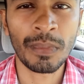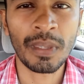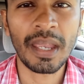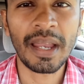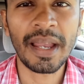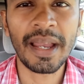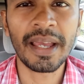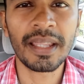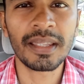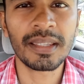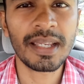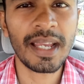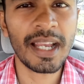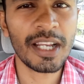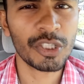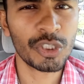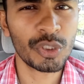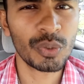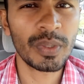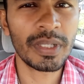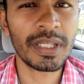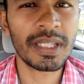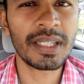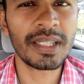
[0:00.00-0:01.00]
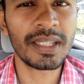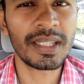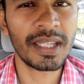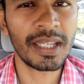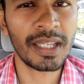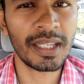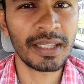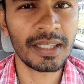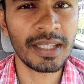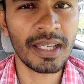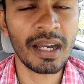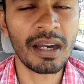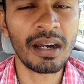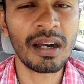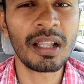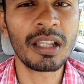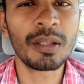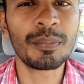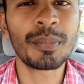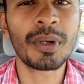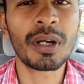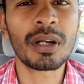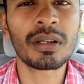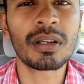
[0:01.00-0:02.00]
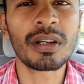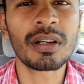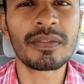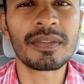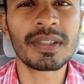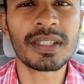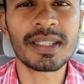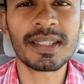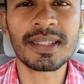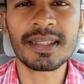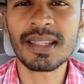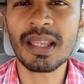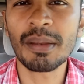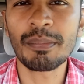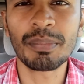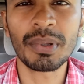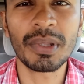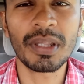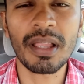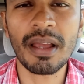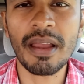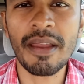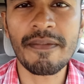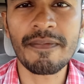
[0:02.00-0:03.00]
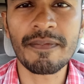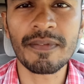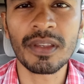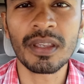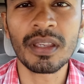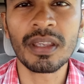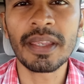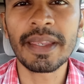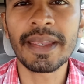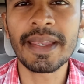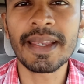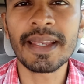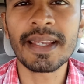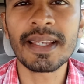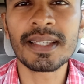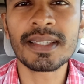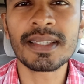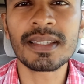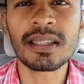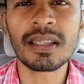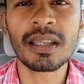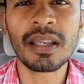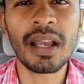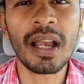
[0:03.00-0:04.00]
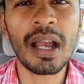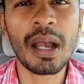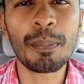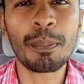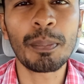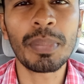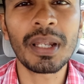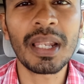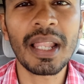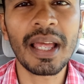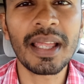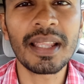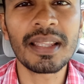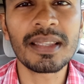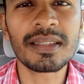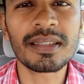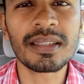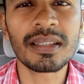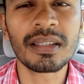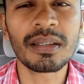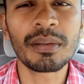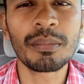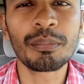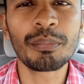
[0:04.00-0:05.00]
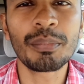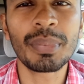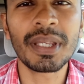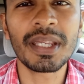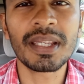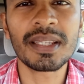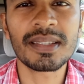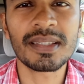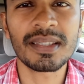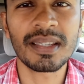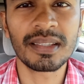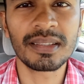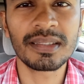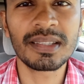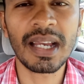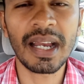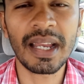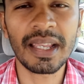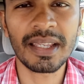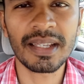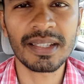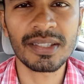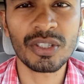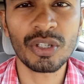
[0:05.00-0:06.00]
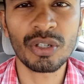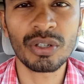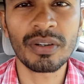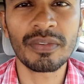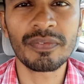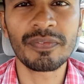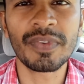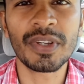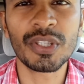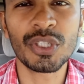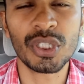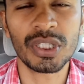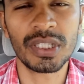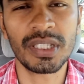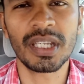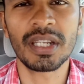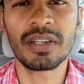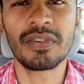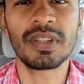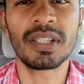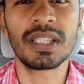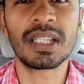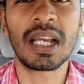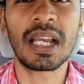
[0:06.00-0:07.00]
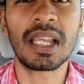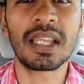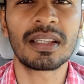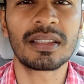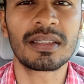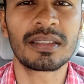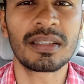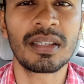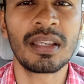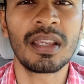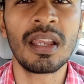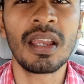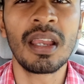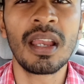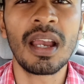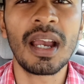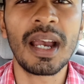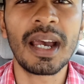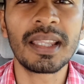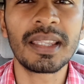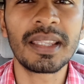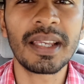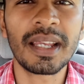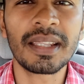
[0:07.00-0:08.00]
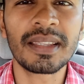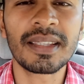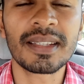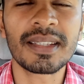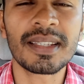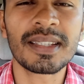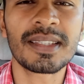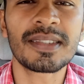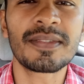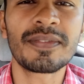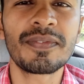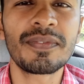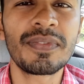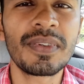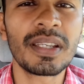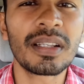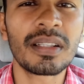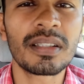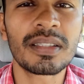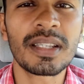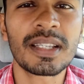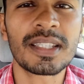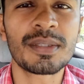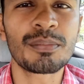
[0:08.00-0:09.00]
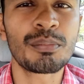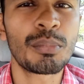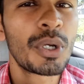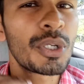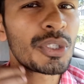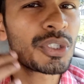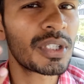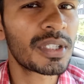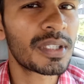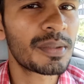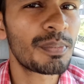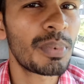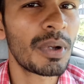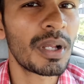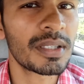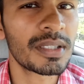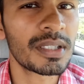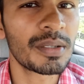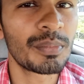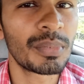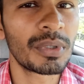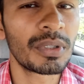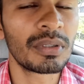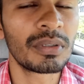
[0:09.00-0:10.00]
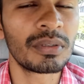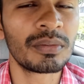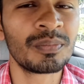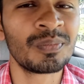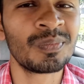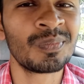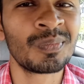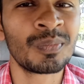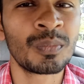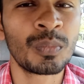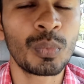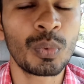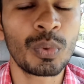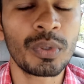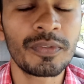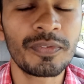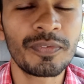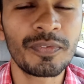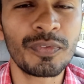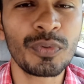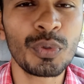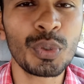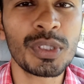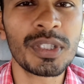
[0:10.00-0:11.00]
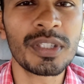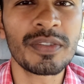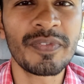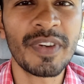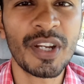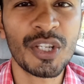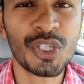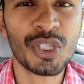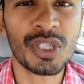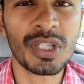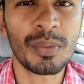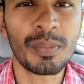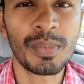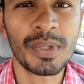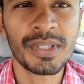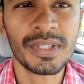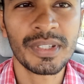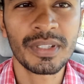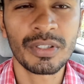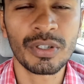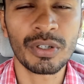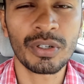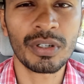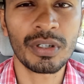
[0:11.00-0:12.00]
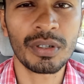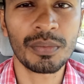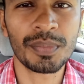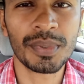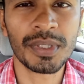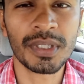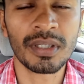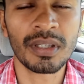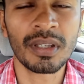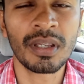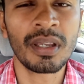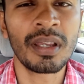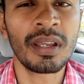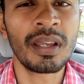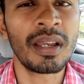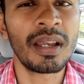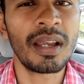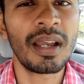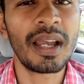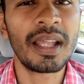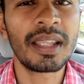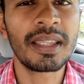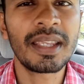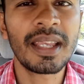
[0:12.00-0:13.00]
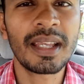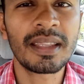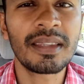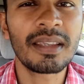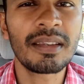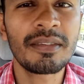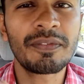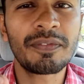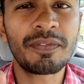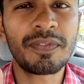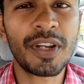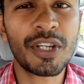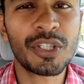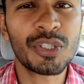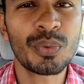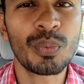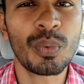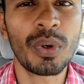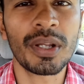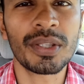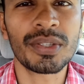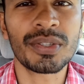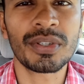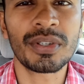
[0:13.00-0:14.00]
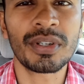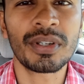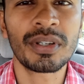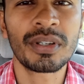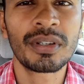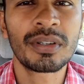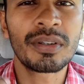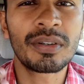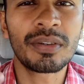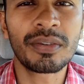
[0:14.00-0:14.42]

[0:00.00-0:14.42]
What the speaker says: And actually, the hallmark of a simple life is a plant based diet or a vegetarian diet. A diet that is filled as much as possible with fruits, vegetables, and herbs, and getting fresh water